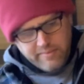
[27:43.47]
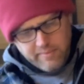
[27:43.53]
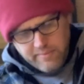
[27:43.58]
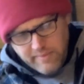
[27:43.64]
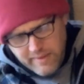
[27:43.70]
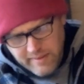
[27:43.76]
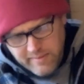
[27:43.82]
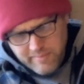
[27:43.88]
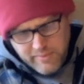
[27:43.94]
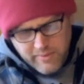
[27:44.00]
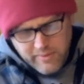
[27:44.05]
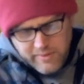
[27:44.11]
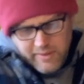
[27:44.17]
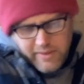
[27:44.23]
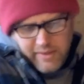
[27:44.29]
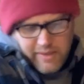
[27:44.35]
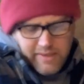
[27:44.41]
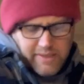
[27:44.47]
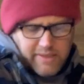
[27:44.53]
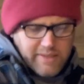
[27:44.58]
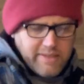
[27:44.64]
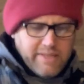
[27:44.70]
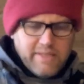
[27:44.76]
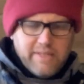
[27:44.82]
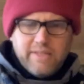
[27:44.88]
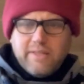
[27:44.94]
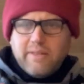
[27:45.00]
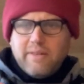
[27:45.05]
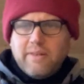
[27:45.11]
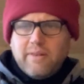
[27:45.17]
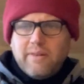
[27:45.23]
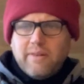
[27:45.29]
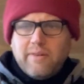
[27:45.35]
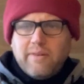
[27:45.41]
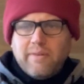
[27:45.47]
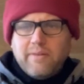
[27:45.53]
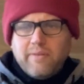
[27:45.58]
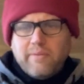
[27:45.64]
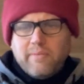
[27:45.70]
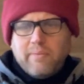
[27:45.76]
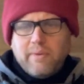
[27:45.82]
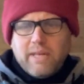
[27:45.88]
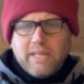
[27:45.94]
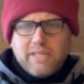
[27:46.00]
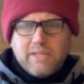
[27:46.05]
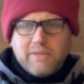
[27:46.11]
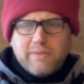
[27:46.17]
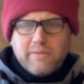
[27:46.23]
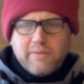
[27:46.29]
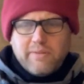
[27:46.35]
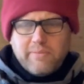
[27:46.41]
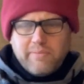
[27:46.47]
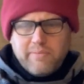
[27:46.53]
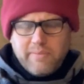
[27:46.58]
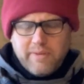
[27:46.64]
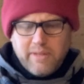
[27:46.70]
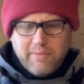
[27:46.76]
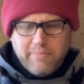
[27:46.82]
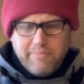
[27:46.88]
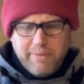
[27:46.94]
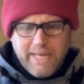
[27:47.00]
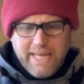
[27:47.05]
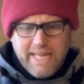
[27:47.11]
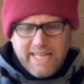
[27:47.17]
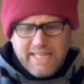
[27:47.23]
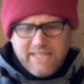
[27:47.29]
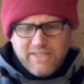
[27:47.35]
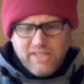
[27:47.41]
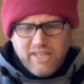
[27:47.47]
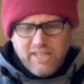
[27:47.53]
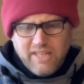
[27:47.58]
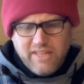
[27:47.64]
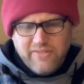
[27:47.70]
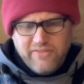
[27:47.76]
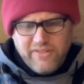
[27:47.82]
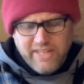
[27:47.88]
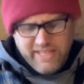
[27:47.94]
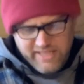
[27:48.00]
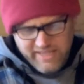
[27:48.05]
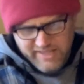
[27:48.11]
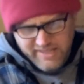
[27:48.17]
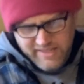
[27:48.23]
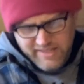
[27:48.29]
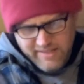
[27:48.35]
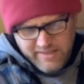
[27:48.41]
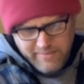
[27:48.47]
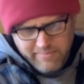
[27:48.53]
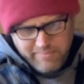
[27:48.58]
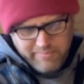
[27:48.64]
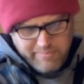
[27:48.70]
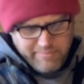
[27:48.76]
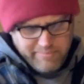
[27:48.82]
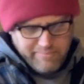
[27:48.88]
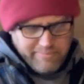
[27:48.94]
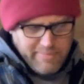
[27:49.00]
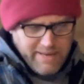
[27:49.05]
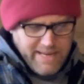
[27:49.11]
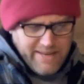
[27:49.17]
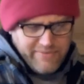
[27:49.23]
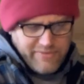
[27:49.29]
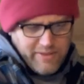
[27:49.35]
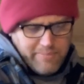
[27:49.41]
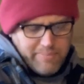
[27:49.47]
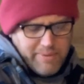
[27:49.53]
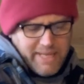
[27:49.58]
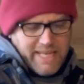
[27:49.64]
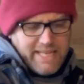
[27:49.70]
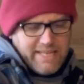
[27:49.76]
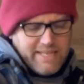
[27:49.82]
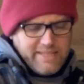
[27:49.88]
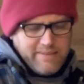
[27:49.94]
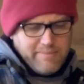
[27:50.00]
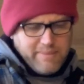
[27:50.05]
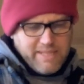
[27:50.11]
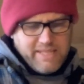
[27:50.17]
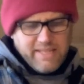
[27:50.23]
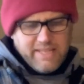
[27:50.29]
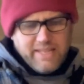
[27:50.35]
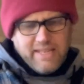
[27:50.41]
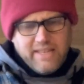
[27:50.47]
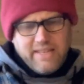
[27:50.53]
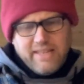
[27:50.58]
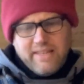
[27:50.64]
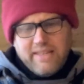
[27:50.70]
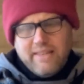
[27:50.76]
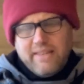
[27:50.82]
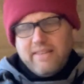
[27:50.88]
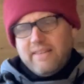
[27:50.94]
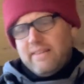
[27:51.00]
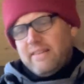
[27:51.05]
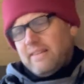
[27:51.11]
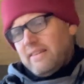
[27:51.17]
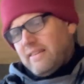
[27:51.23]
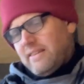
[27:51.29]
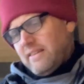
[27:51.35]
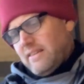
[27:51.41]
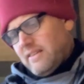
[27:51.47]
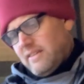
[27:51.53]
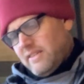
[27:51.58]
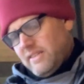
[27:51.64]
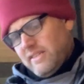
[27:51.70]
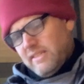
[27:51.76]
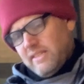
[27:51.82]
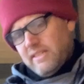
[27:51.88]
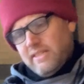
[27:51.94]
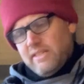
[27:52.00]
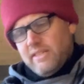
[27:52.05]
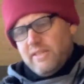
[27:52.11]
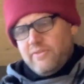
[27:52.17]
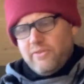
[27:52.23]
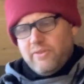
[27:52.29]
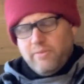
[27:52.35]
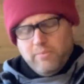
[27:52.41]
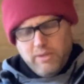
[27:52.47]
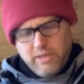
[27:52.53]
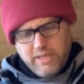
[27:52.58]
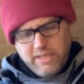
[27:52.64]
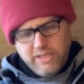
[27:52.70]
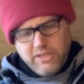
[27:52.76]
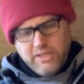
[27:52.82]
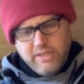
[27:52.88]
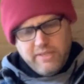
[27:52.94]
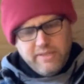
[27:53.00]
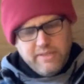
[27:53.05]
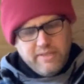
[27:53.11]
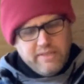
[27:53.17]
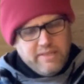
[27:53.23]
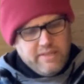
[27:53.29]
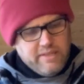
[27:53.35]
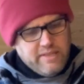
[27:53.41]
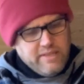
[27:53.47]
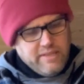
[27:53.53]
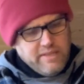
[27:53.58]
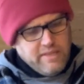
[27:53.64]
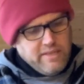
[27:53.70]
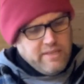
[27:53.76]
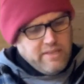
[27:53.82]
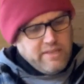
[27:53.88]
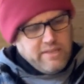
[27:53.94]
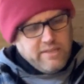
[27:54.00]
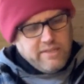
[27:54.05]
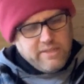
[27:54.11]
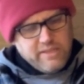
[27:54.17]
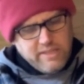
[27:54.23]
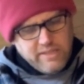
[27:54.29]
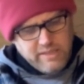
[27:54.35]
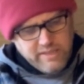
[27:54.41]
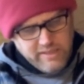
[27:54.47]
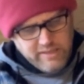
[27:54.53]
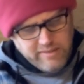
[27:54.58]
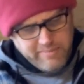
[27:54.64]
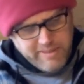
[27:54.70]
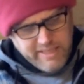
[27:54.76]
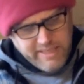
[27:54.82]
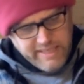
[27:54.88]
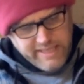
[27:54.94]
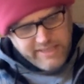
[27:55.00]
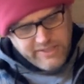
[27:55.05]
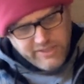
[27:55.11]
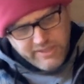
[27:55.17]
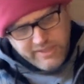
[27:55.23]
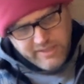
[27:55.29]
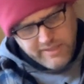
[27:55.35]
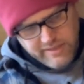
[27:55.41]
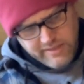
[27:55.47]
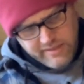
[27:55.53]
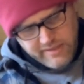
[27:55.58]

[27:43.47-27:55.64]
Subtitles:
One more. There's a watch where the back is off and half the band is missing. Oh, this is a different watch. Looks a little bit nicer.